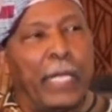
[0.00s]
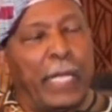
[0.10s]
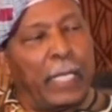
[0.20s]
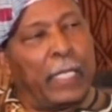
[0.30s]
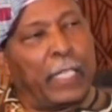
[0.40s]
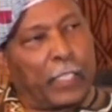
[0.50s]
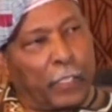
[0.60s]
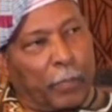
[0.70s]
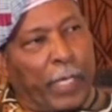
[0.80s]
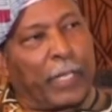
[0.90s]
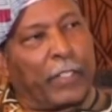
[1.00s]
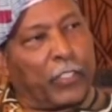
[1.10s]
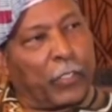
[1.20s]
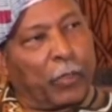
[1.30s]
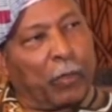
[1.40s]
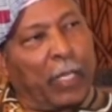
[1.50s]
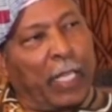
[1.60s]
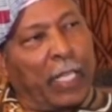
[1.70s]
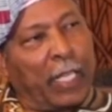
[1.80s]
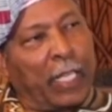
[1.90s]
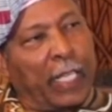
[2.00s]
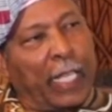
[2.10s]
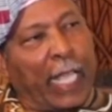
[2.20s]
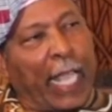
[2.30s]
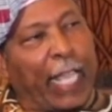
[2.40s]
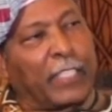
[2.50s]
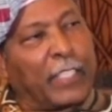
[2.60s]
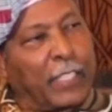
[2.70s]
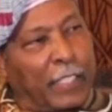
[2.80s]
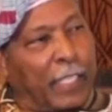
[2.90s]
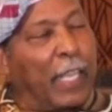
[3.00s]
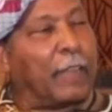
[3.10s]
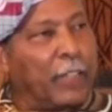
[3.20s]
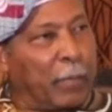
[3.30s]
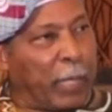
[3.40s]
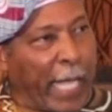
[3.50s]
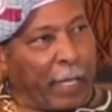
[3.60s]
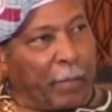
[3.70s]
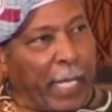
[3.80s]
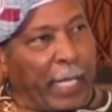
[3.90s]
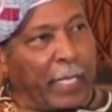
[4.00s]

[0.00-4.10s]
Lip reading: in the spiritual essence of the black man.